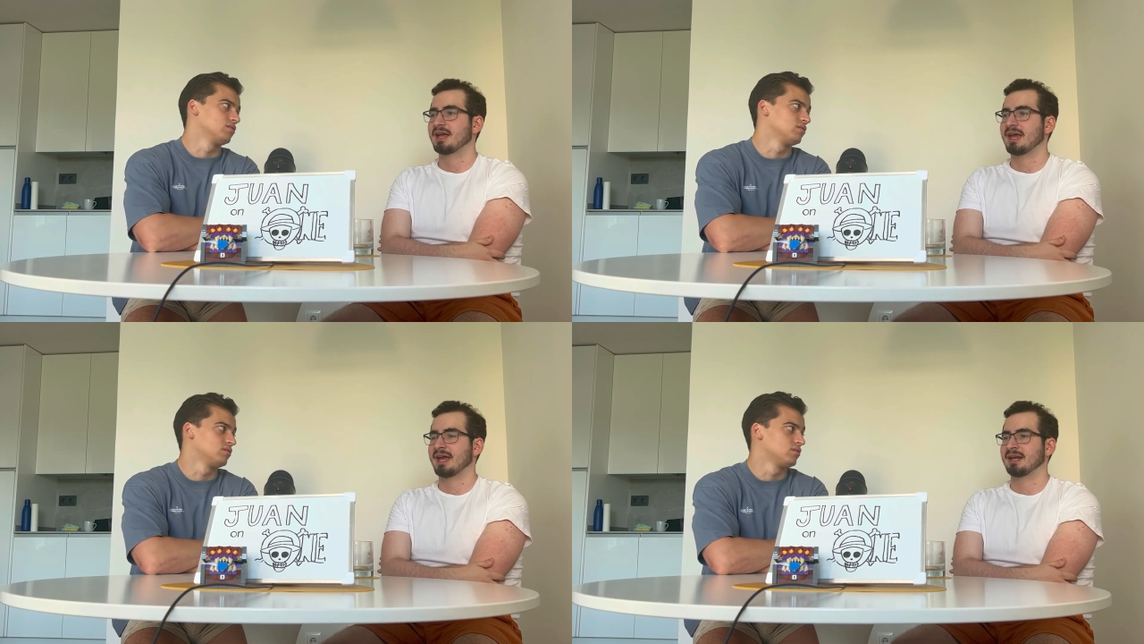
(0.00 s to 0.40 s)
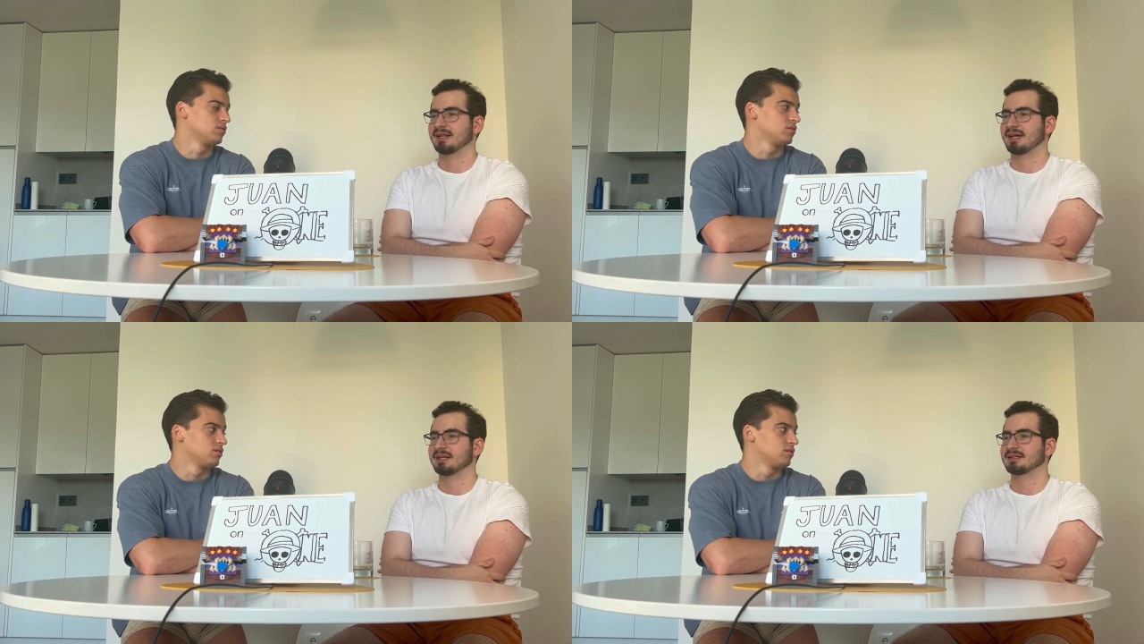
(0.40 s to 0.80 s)
Speaker 1: and
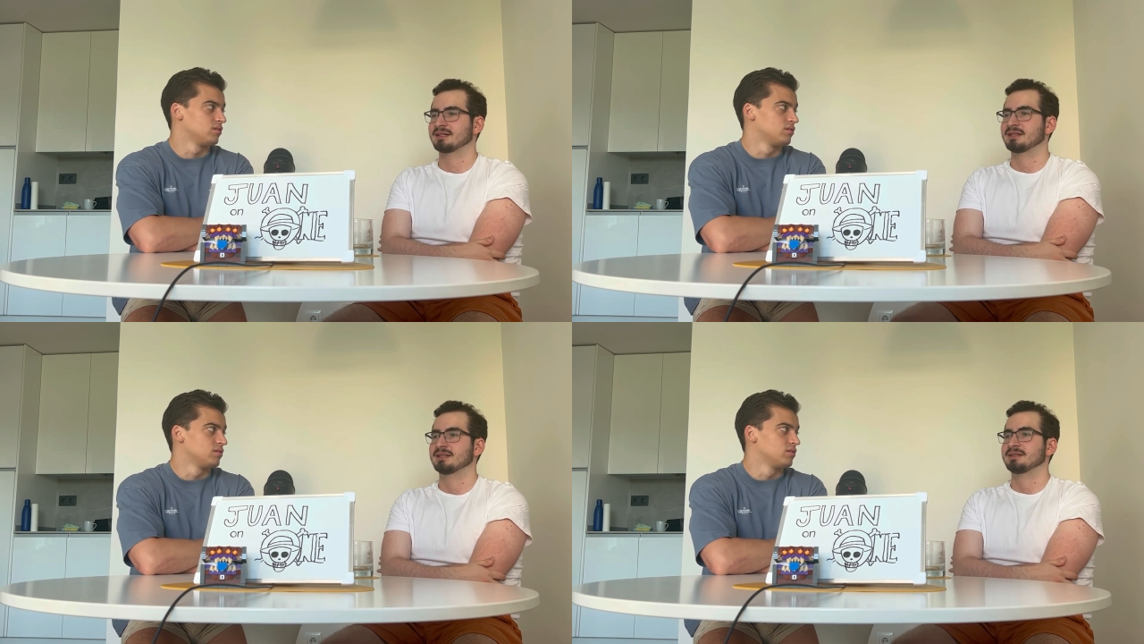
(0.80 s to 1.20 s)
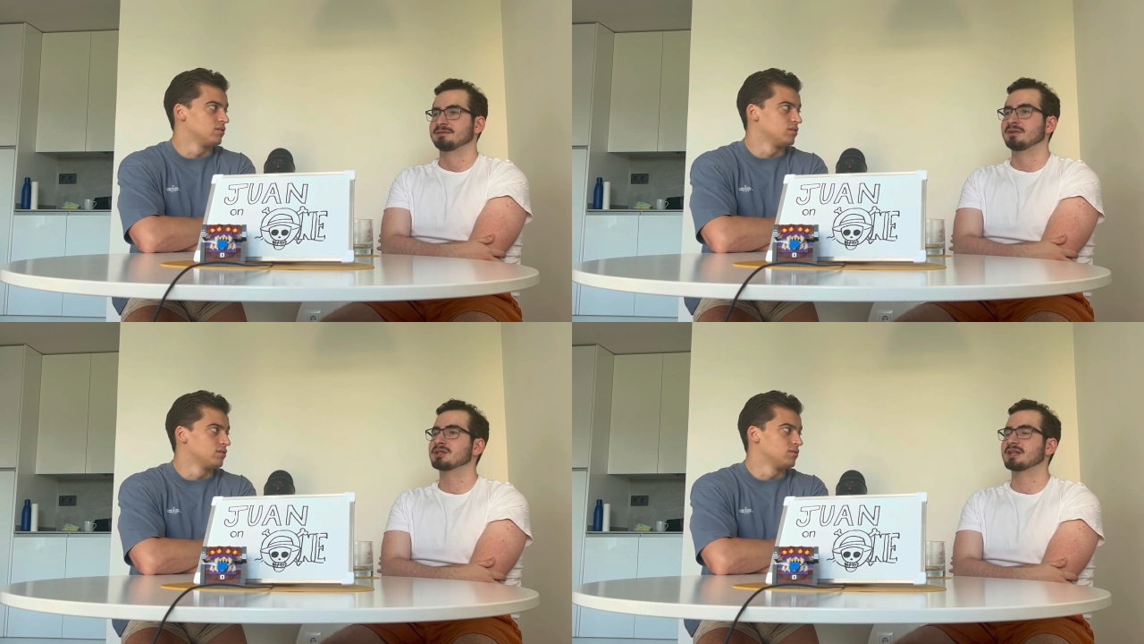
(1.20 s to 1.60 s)
like
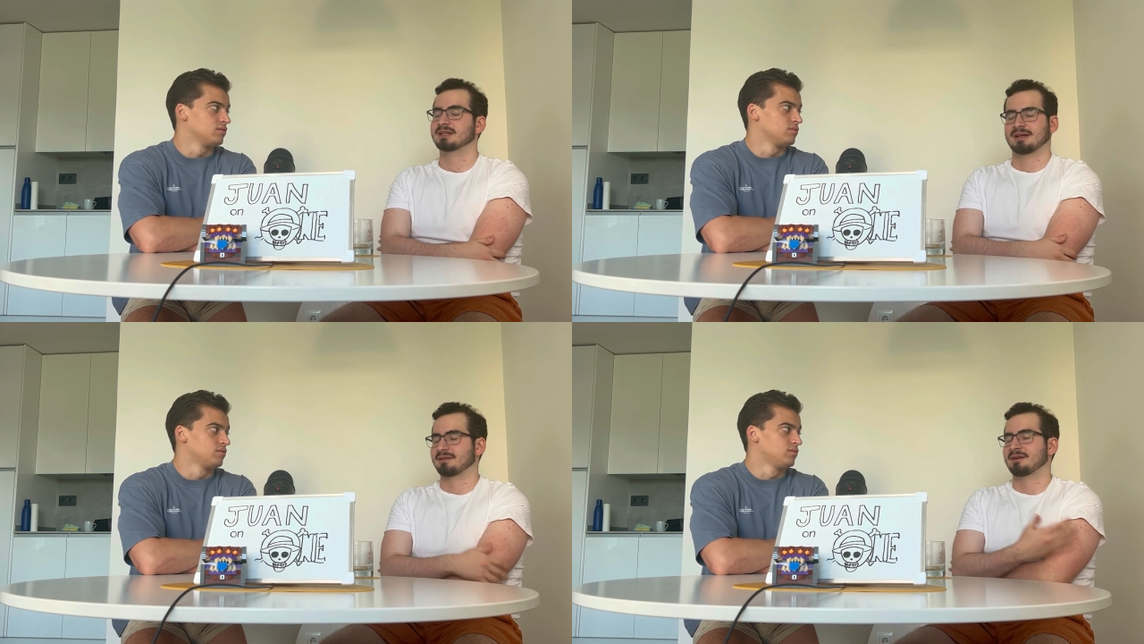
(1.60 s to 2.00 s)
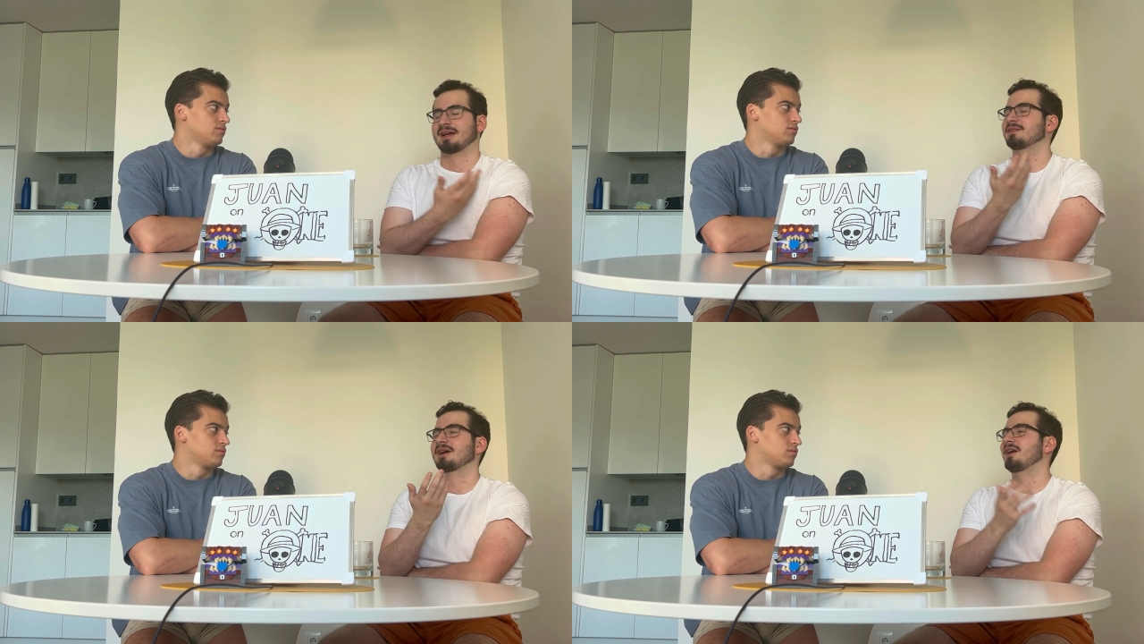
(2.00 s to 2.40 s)
just like
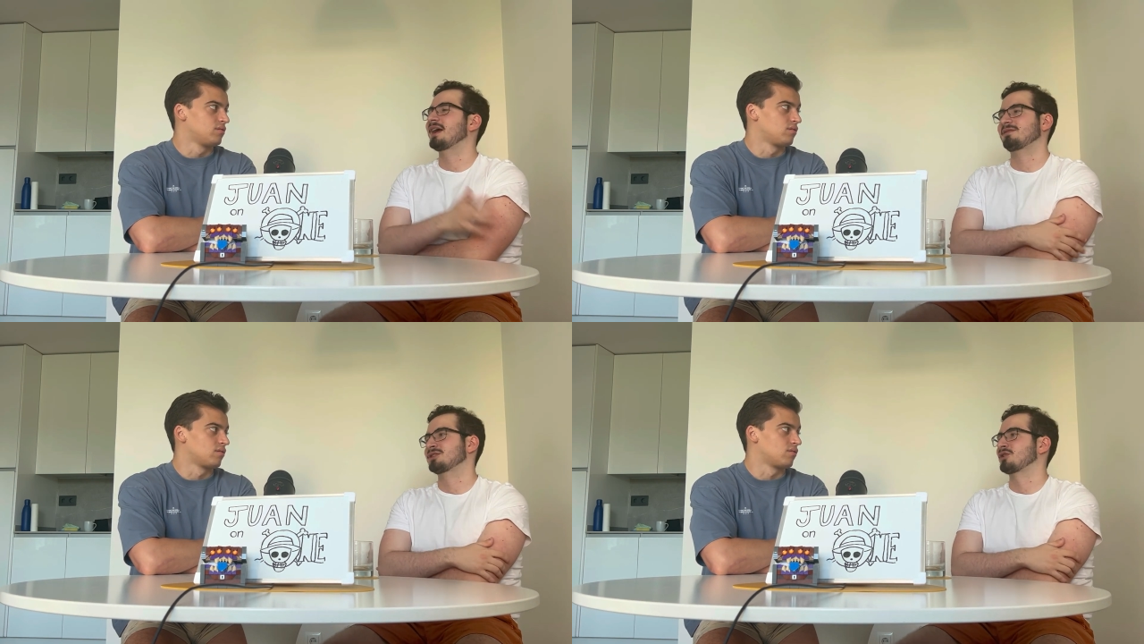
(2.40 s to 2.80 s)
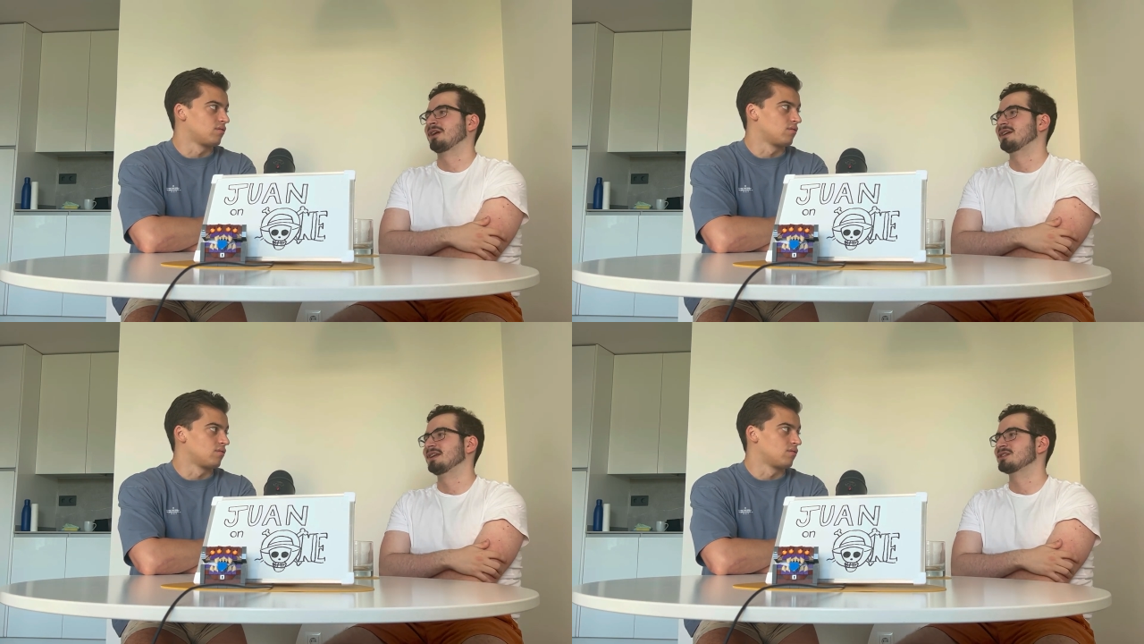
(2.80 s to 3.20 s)
every,
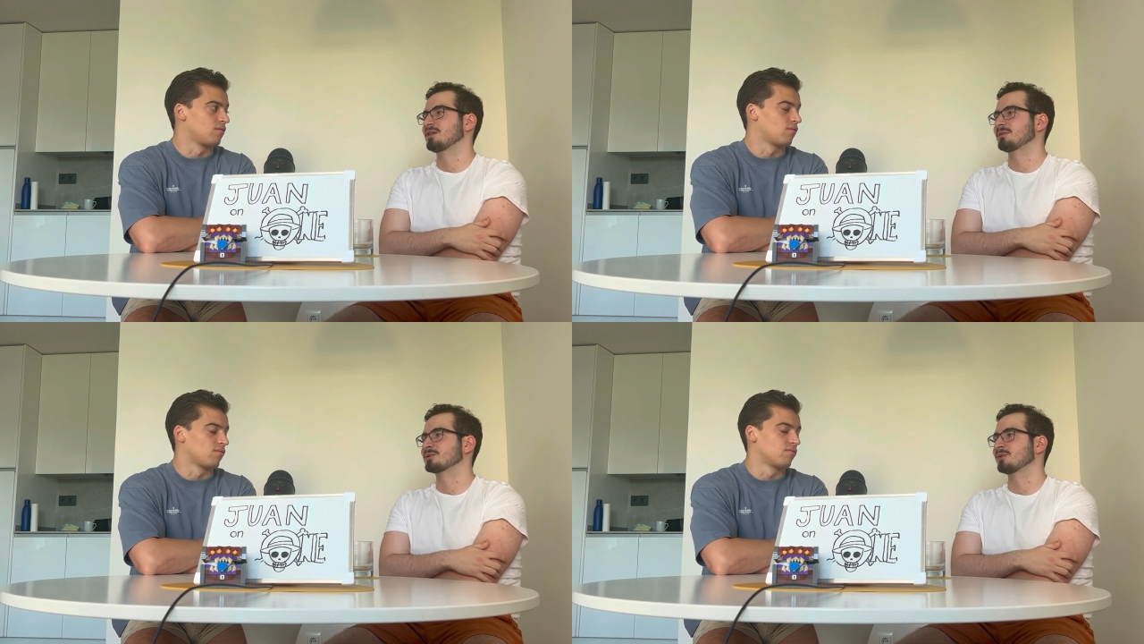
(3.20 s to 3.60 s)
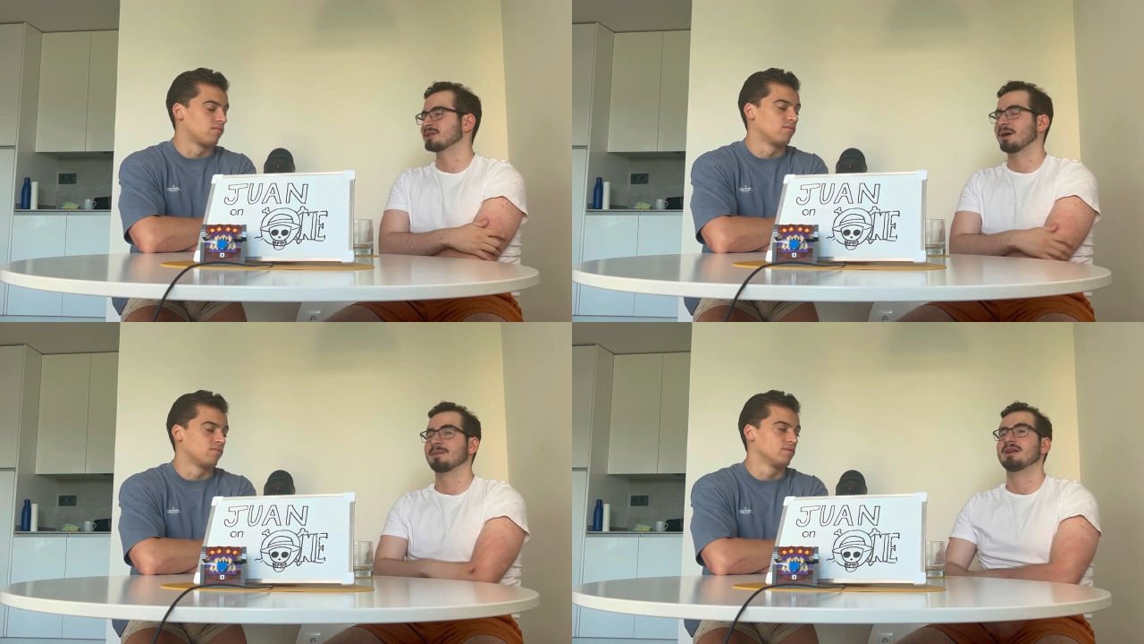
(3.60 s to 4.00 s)
every in Enies Lobby was cool as
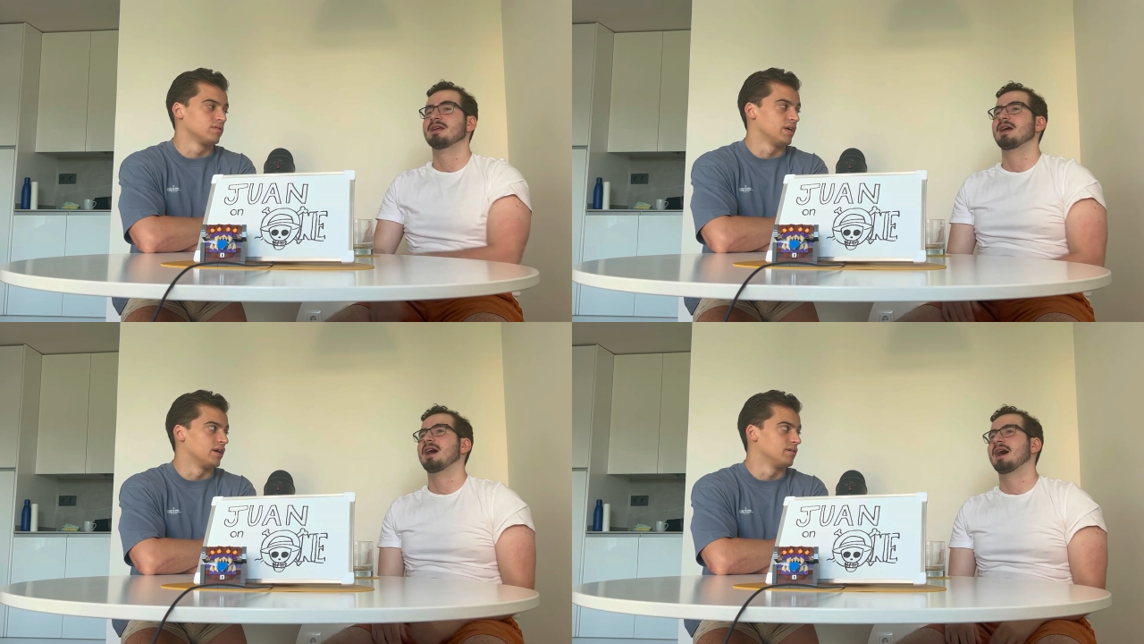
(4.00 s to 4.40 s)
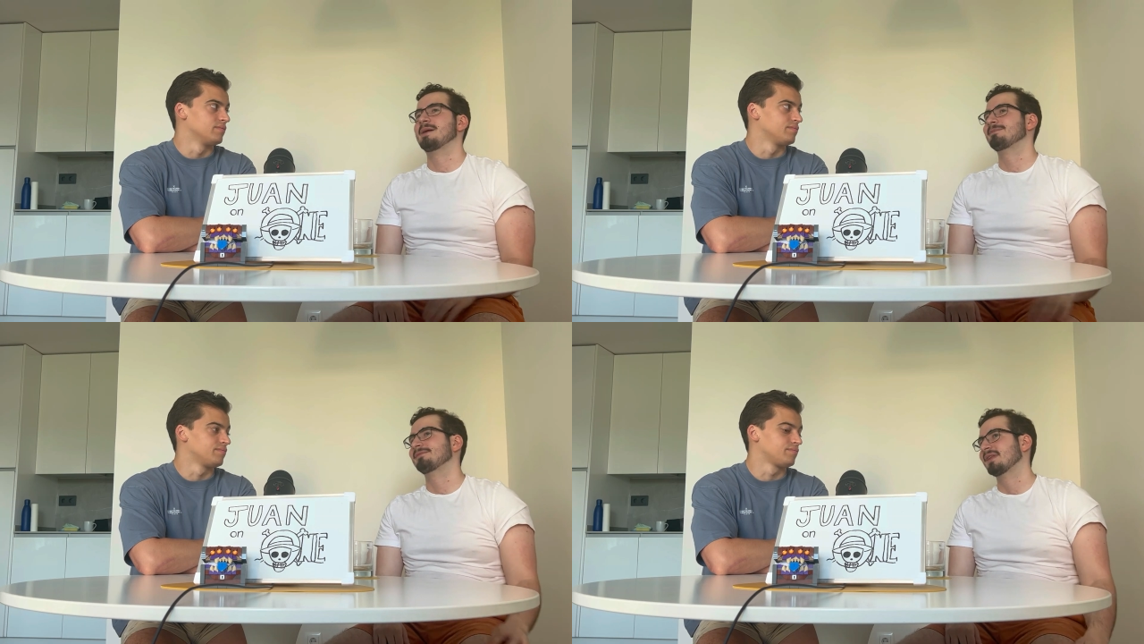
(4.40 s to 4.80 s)
hell. Yeah.
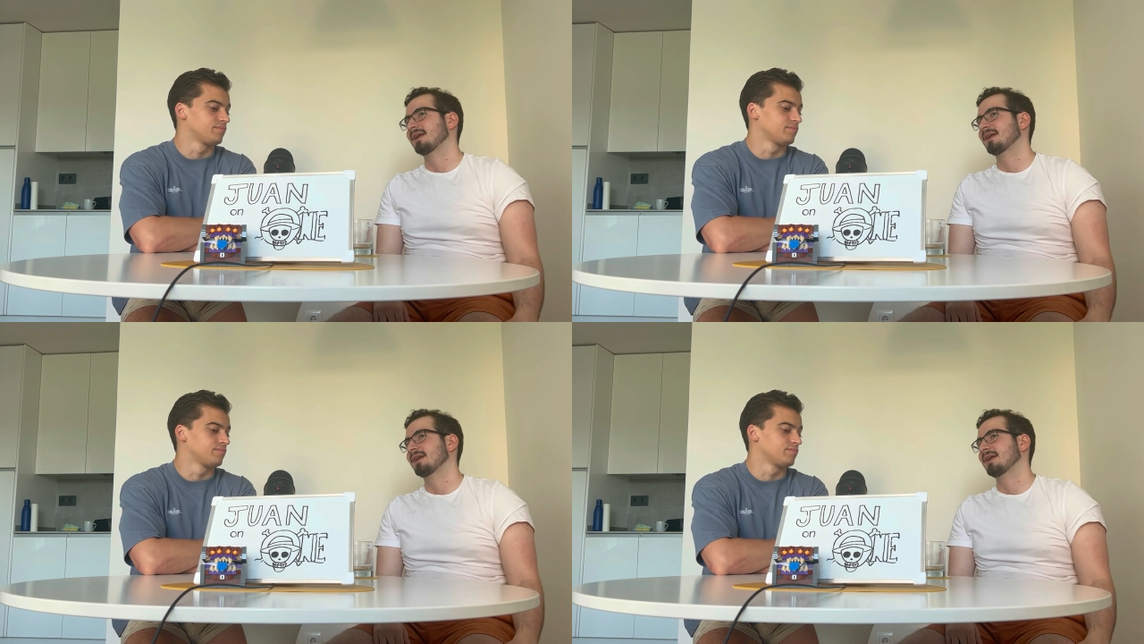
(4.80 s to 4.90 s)
Uh,